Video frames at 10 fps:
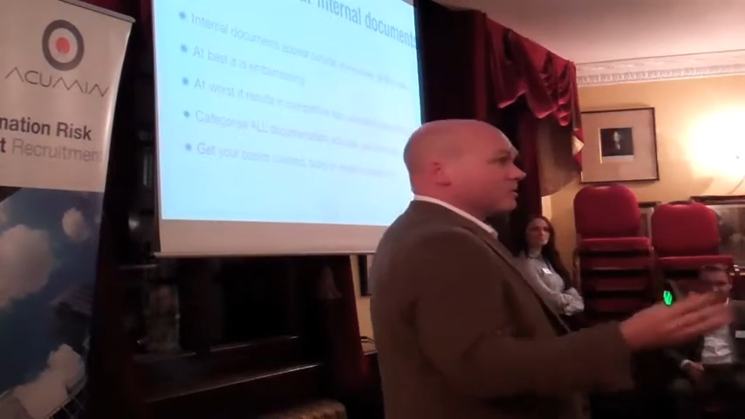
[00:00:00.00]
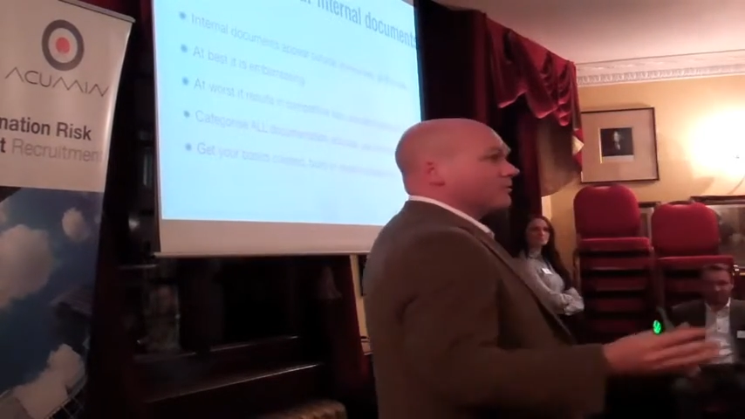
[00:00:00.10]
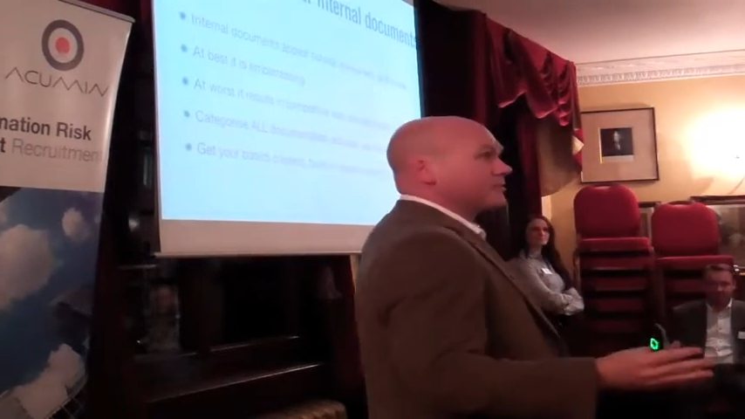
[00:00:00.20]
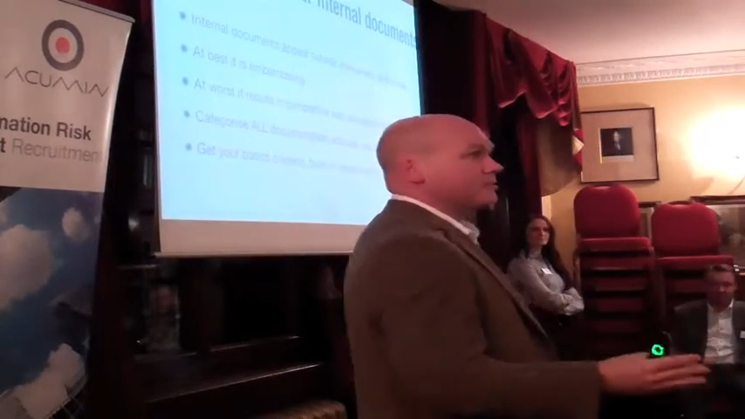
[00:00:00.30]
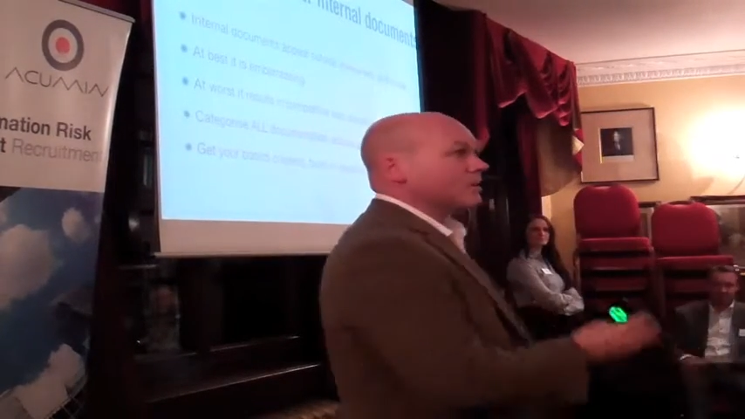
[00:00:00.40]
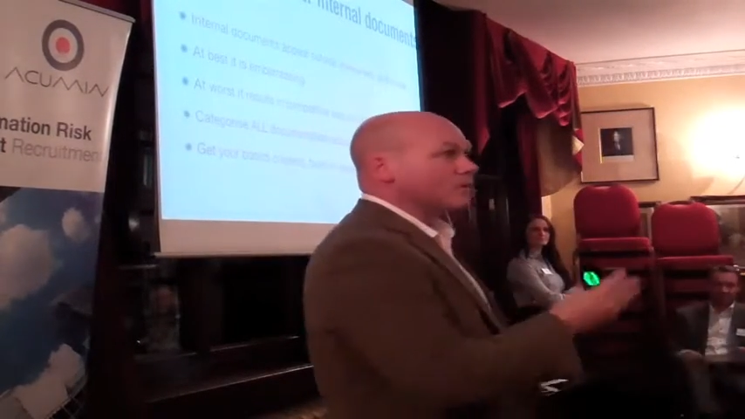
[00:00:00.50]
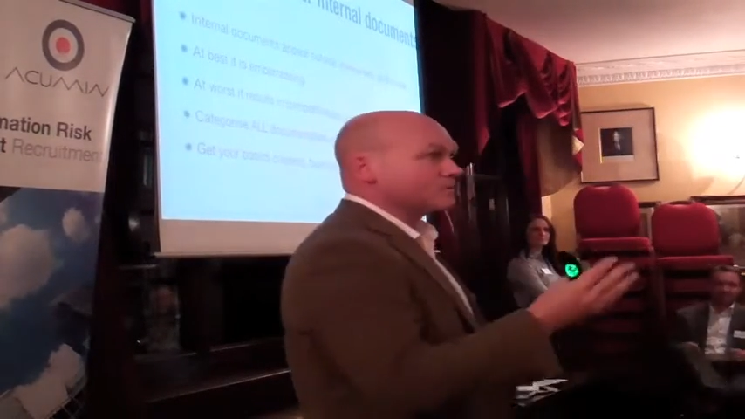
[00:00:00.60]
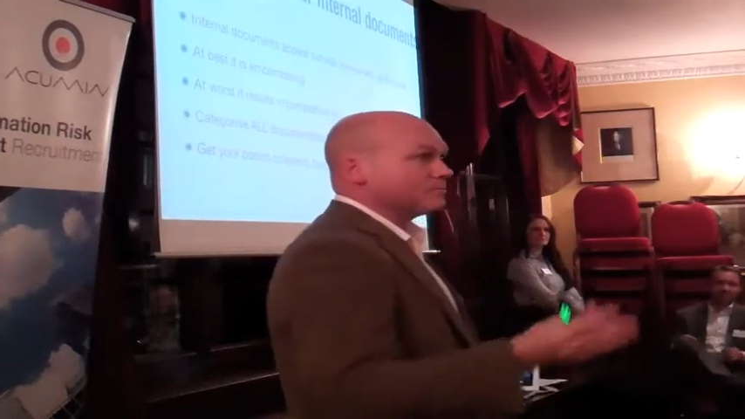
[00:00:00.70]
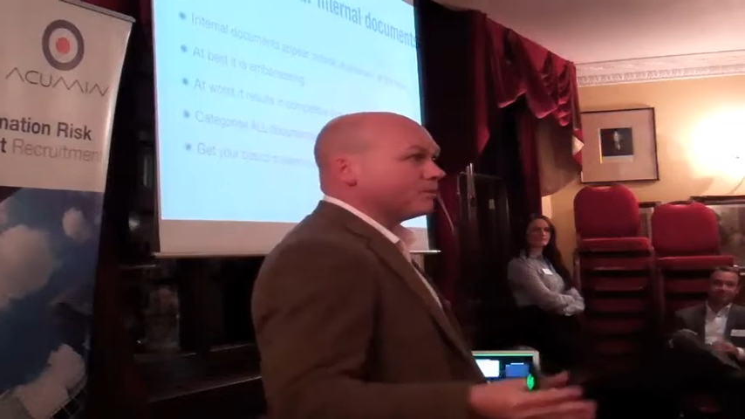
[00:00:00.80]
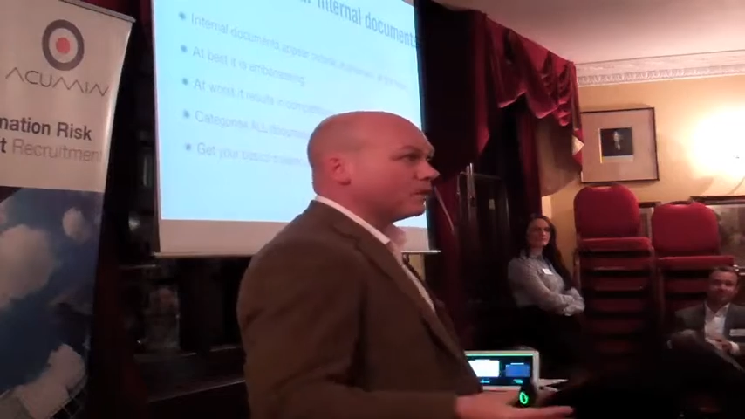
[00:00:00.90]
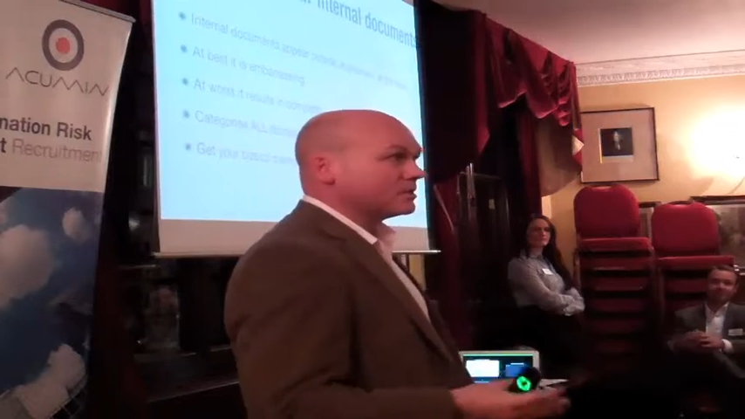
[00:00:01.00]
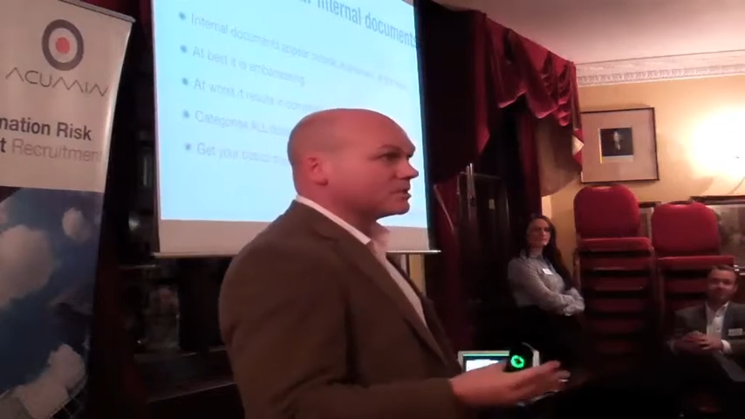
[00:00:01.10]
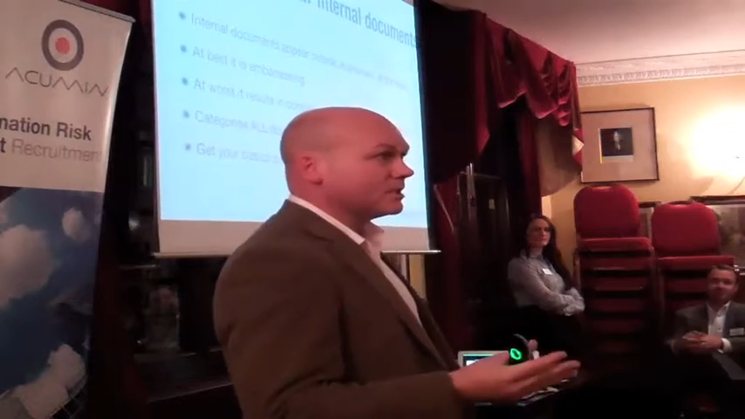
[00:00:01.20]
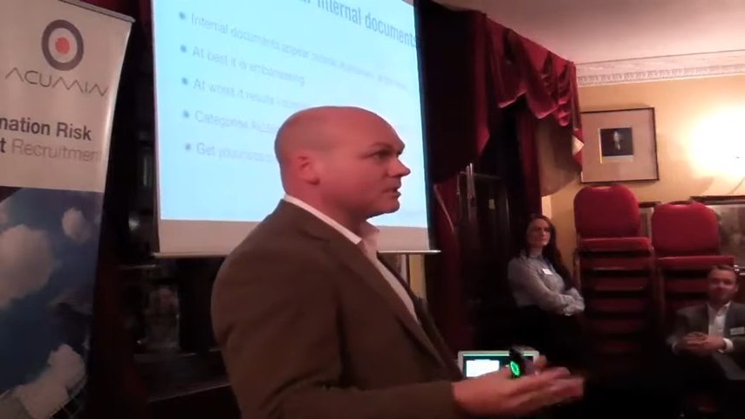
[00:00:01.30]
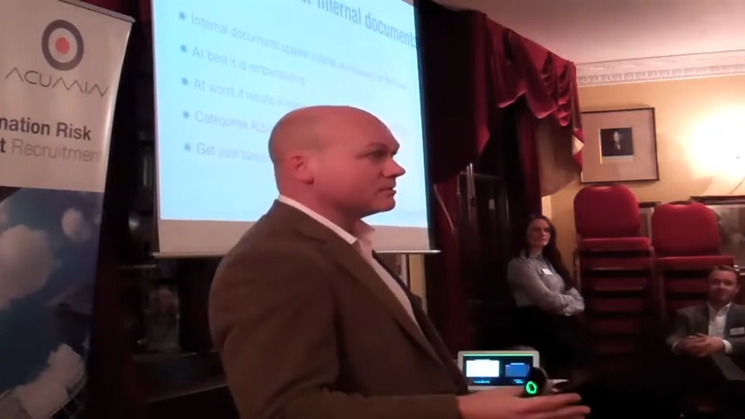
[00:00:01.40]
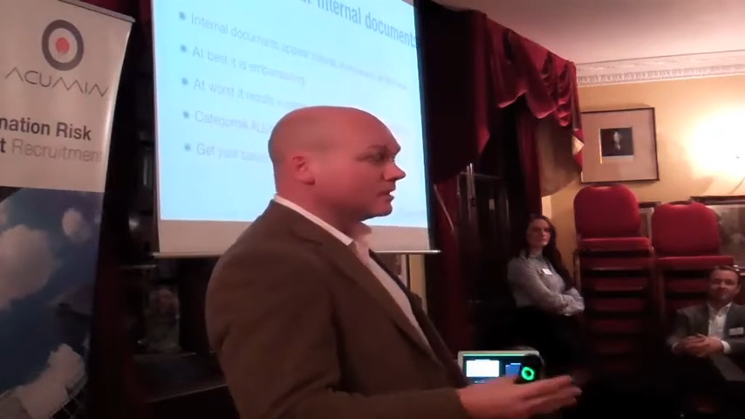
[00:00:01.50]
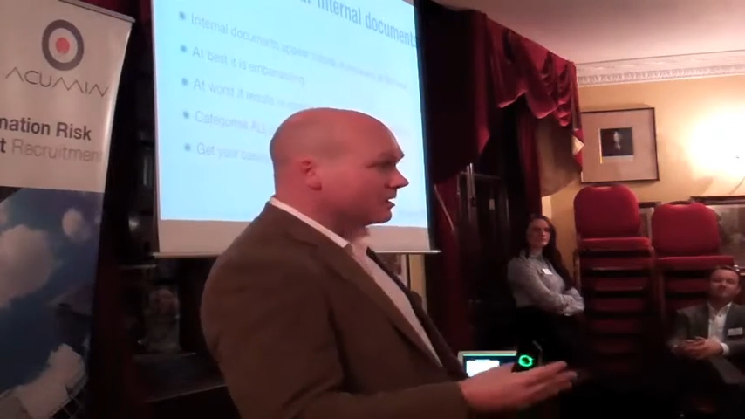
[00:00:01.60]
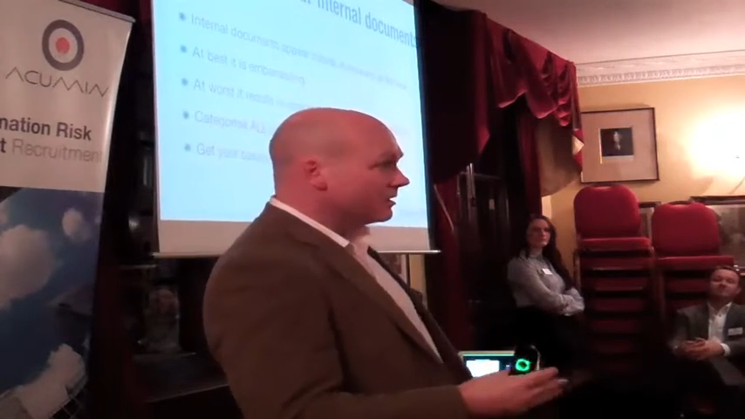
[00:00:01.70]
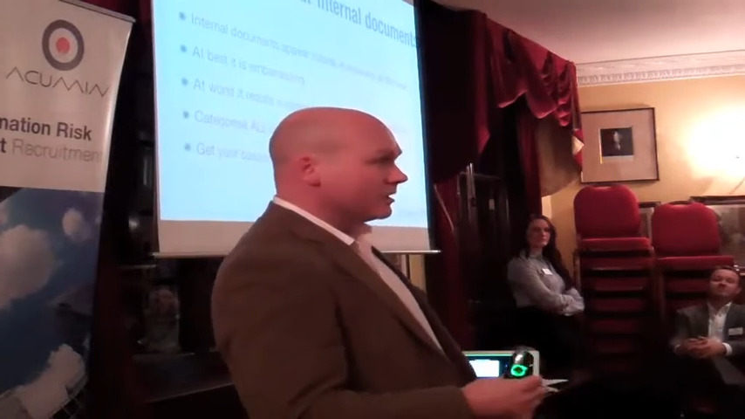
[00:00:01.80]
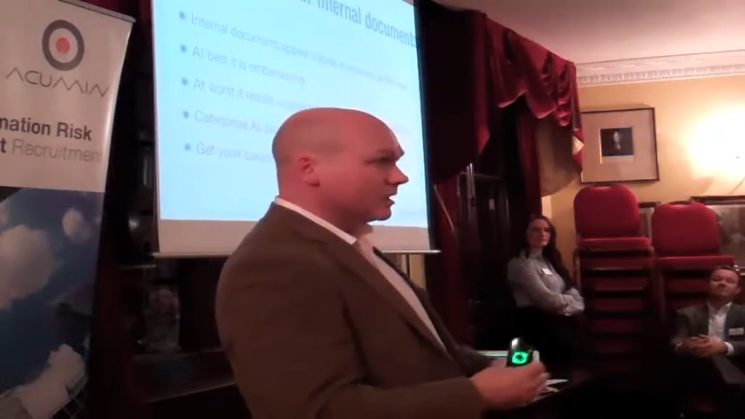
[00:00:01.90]
soft controls and policy and,
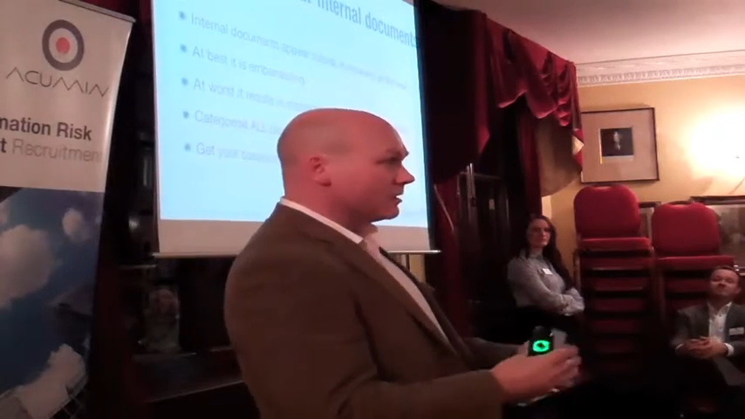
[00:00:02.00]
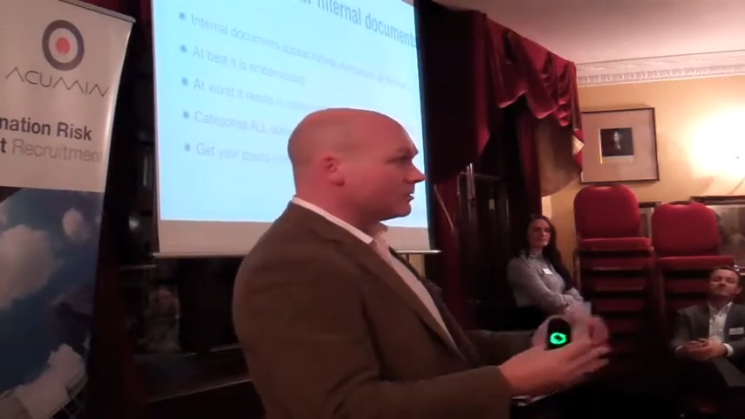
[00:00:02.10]
you know,